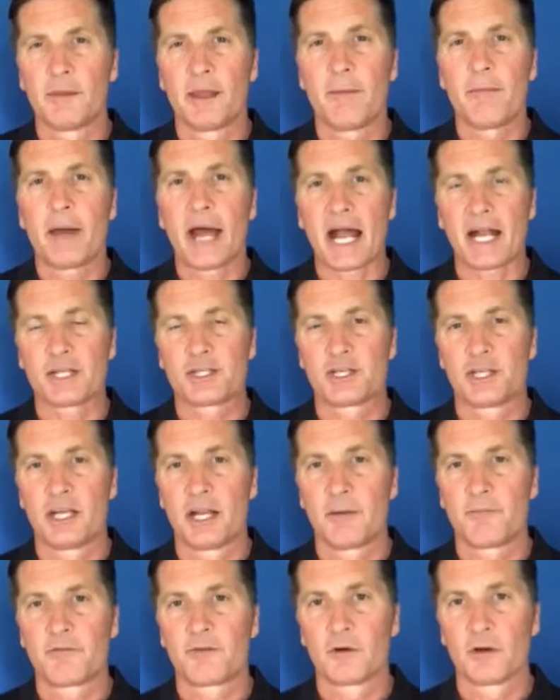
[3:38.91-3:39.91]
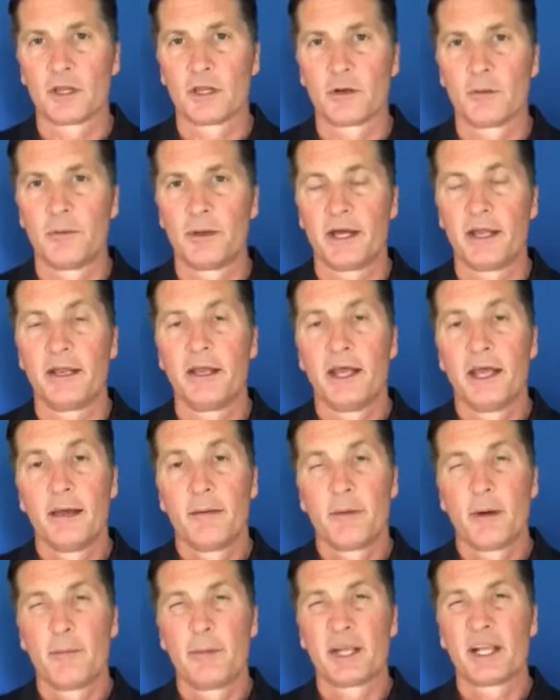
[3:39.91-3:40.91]
They patched it up for a little bit,
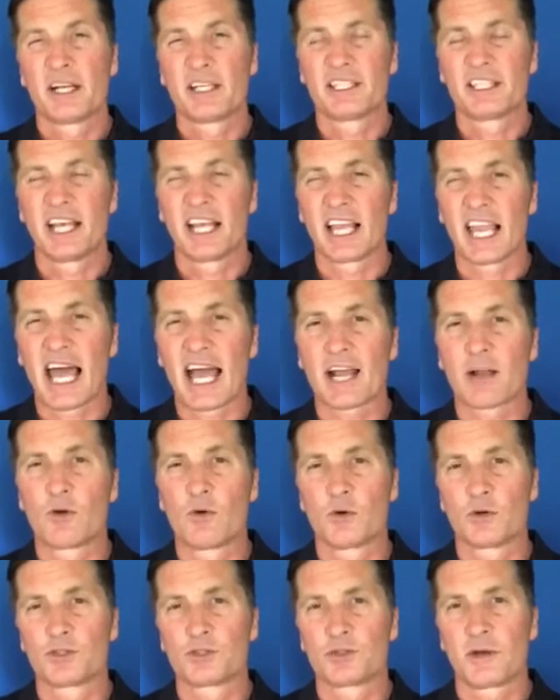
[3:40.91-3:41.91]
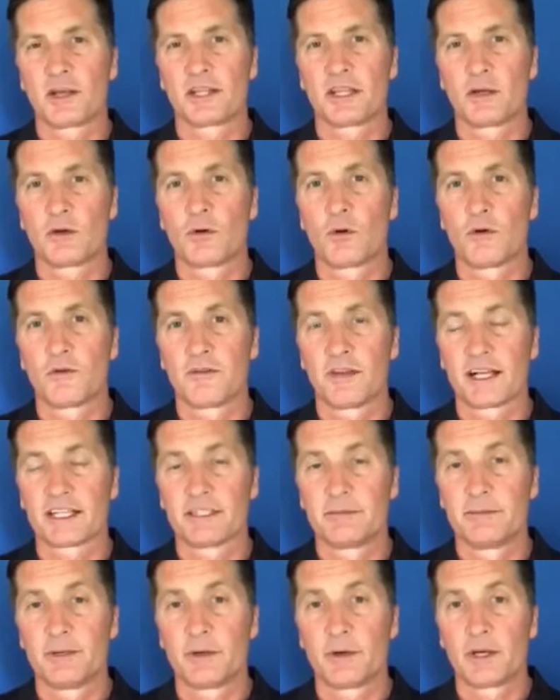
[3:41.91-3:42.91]
but because they lack core strength and core
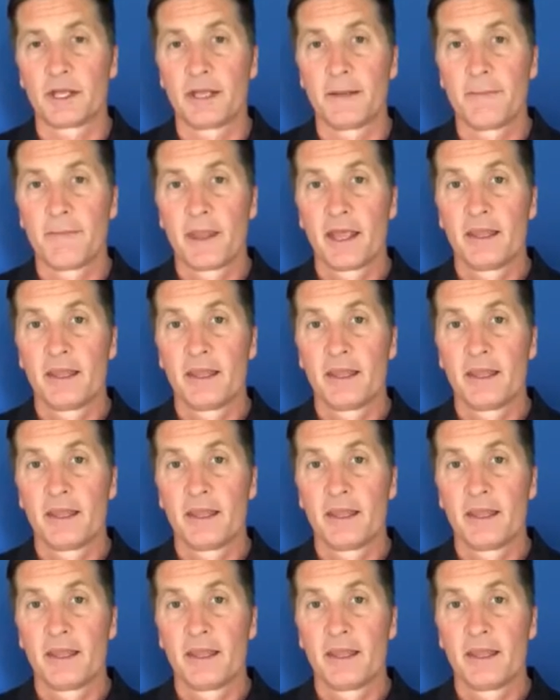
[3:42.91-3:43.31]
flexibility,